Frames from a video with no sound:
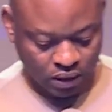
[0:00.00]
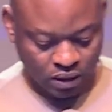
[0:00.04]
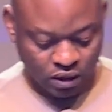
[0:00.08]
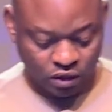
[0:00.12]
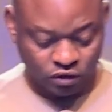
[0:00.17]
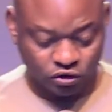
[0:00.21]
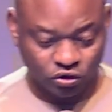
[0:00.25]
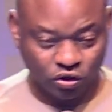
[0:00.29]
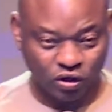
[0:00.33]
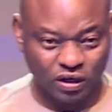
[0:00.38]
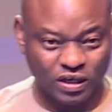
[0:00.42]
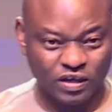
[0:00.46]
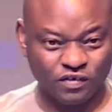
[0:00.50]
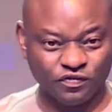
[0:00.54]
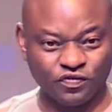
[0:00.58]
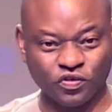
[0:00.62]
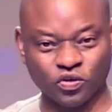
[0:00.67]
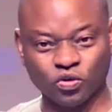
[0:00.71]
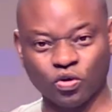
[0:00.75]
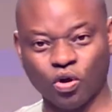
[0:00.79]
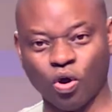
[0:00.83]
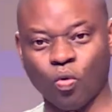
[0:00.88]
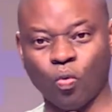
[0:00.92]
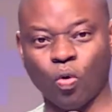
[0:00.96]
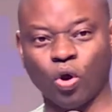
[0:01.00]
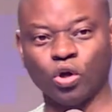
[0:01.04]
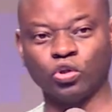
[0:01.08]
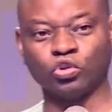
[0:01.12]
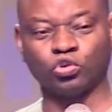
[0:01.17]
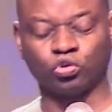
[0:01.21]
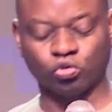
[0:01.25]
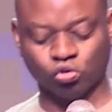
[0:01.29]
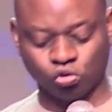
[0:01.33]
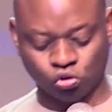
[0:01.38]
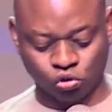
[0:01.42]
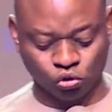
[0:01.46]
So if you don't want
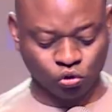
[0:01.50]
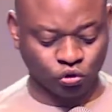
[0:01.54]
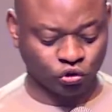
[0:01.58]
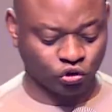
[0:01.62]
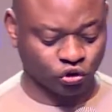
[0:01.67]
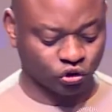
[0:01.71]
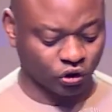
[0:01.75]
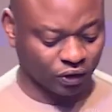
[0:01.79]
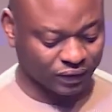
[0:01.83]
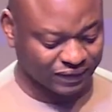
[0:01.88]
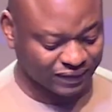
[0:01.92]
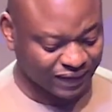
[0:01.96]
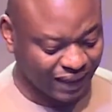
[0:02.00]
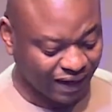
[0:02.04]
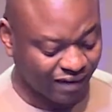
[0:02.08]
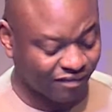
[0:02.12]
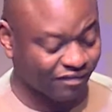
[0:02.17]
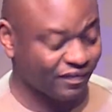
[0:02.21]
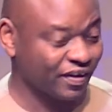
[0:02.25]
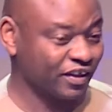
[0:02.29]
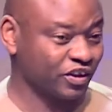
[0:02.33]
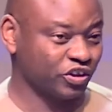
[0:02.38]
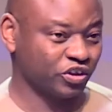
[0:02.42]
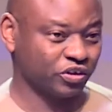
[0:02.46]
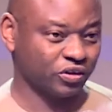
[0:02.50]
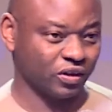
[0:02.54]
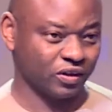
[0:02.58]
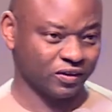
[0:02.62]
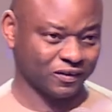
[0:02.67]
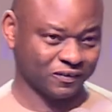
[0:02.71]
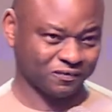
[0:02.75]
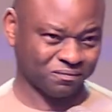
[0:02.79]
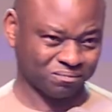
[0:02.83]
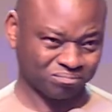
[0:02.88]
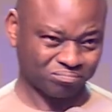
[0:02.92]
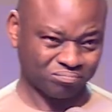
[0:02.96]
to lose your
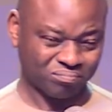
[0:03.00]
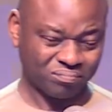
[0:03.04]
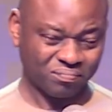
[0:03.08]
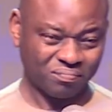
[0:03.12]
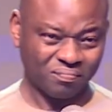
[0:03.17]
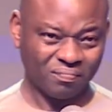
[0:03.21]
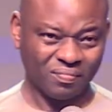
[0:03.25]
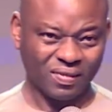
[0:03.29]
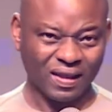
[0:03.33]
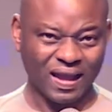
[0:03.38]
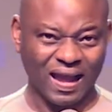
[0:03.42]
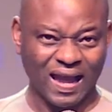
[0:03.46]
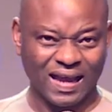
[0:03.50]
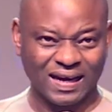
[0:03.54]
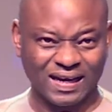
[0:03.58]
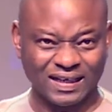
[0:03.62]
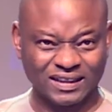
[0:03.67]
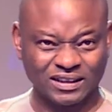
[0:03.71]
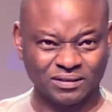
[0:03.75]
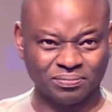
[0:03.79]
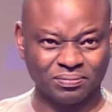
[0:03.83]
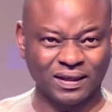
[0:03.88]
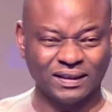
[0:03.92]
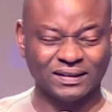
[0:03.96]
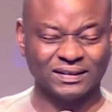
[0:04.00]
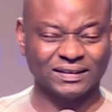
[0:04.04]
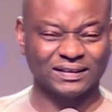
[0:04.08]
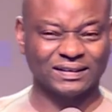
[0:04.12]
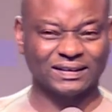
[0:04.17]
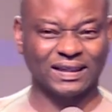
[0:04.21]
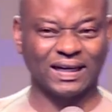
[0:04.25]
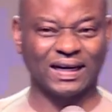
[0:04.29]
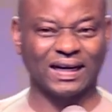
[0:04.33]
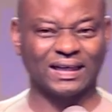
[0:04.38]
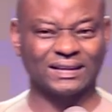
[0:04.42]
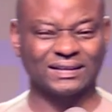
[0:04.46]
salvation and experience
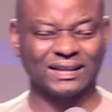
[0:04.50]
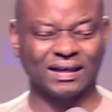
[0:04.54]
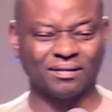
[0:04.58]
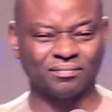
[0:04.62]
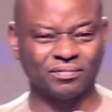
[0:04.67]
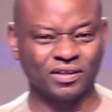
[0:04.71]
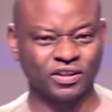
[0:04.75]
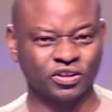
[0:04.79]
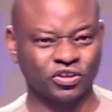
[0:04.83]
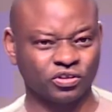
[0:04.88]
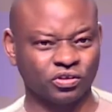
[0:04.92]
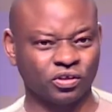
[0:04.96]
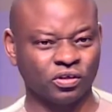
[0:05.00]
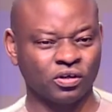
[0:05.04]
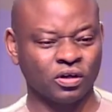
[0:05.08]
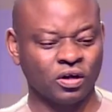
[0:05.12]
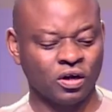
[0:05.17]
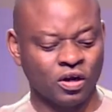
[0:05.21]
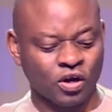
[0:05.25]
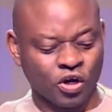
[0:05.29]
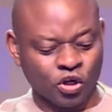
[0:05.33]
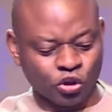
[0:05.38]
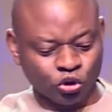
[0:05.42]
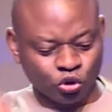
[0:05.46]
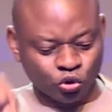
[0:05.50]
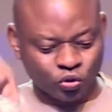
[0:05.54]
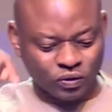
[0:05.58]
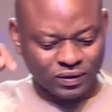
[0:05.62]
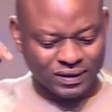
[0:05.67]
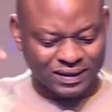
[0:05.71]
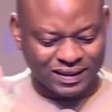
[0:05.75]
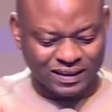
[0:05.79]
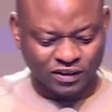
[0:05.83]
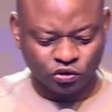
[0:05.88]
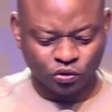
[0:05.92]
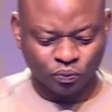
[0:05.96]
eternal damnation, you
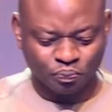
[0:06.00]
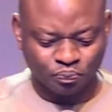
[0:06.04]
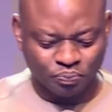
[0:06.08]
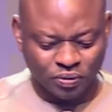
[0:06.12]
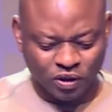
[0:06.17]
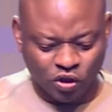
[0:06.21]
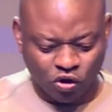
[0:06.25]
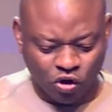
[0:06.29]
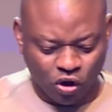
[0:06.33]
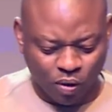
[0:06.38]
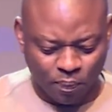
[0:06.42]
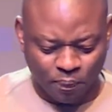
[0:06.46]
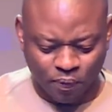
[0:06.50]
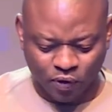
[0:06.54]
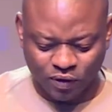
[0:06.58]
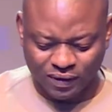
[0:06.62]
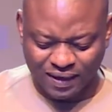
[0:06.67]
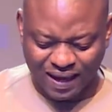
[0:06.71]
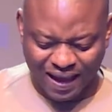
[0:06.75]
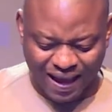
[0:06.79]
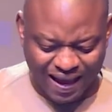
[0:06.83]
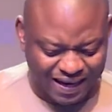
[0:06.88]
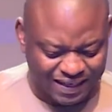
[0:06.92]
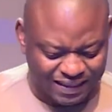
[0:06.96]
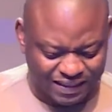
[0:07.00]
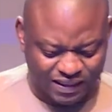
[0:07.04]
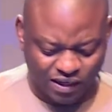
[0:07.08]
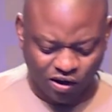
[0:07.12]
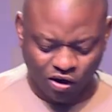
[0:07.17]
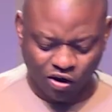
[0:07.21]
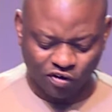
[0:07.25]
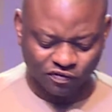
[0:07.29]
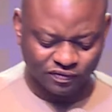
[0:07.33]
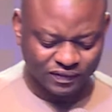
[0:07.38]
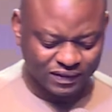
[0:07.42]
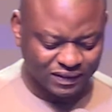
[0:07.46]
need to pick up on any
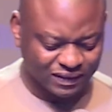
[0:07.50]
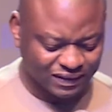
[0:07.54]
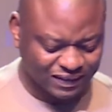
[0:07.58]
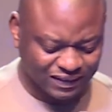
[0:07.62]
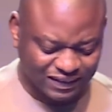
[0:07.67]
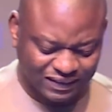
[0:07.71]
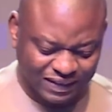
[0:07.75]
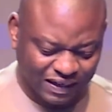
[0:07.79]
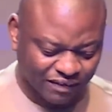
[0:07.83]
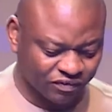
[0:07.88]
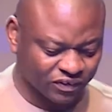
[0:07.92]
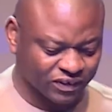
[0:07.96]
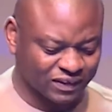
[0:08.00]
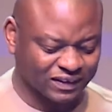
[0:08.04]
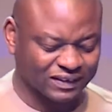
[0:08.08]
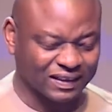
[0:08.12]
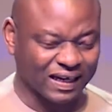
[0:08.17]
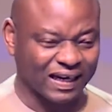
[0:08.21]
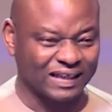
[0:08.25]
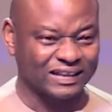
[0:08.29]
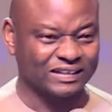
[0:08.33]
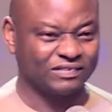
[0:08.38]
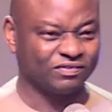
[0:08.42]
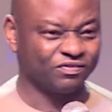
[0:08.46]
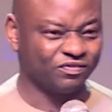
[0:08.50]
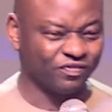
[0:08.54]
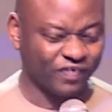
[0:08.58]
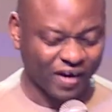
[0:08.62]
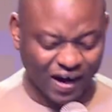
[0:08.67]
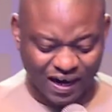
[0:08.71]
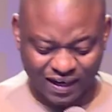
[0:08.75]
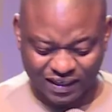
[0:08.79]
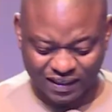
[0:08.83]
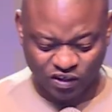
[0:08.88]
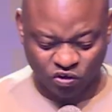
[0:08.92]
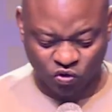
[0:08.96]
of these seven signs
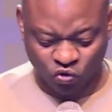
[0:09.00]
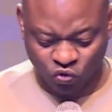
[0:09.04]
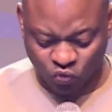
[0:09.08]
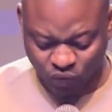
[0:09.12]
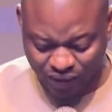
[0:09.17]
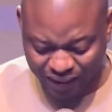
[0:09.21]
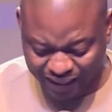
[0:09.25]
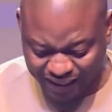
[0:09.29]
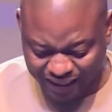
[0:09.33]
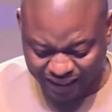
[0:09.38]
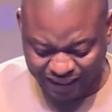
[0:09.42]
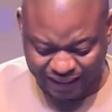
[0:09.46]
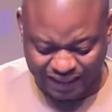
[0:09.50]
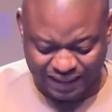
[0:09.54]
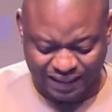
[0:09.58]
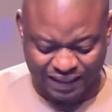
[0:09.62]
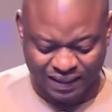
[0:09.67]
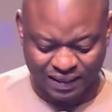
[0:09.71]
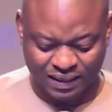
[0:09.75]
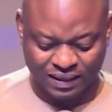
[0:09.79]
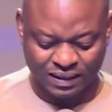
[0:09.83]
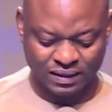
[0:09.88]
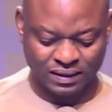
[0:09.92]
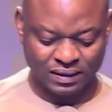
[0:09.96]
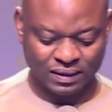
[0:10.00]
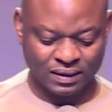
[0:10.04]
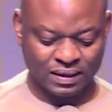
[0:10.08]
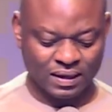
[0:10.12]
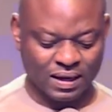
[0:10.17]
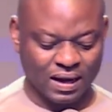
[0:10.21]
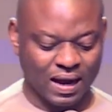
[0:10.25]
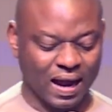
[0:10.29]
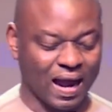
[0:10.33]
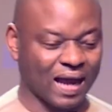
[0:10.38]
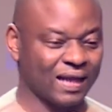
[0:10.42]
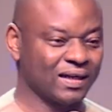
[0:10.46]
very quickly.
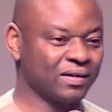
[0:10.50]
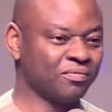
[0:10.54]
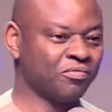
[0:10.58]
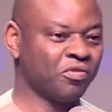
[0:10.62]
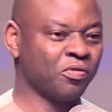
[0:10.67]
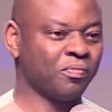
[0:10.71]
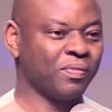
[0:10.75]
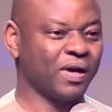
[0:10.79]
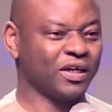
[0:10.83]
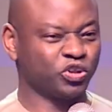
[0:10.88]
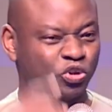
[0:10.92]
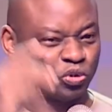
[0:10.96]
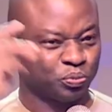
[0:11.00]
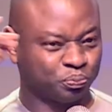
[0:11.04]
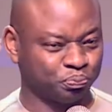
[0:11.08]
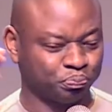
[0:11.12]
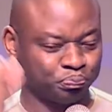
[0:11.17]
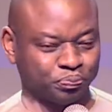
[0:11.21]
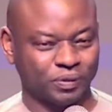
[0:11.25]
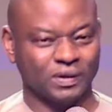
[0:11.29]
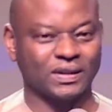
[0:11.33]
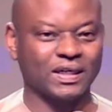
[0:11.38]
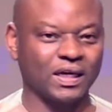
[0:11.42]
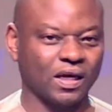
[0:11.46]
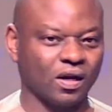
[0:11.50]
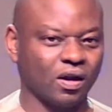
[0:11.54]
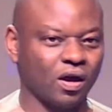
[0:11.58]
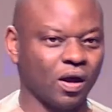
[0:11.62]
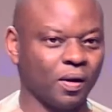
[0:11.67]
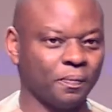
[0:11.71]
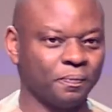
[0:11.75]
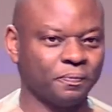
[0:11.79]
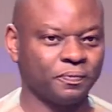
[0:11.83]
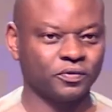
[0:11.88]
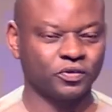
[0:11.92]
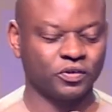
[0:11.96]
And the moment you pick it
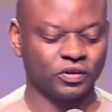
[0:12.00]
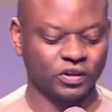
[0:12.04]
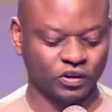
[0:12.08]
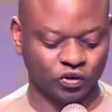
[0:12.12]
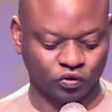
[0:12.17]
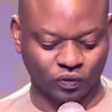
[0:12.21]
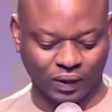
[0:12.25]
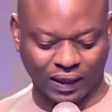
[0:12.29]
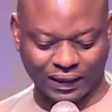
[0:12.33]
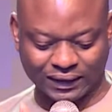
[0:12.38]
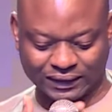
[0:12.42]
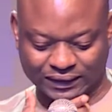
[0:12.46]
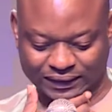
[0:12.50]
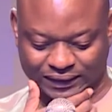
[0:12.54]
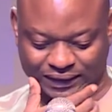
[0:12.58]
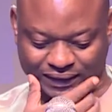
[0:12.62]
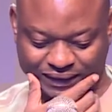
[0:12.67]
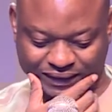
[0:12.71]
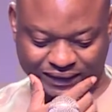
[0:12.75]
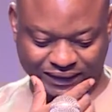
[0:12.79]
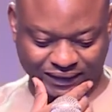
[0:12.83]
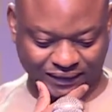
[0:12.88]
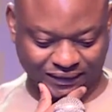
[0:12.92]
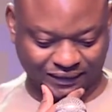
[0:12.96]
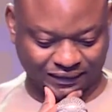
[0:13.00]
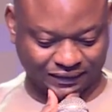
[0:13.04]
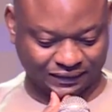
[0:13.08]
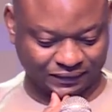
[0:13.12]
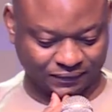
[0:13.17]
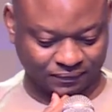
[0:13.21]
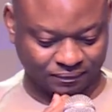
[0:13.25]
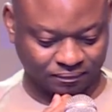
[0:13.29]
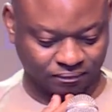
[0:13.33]
up, you need to address it.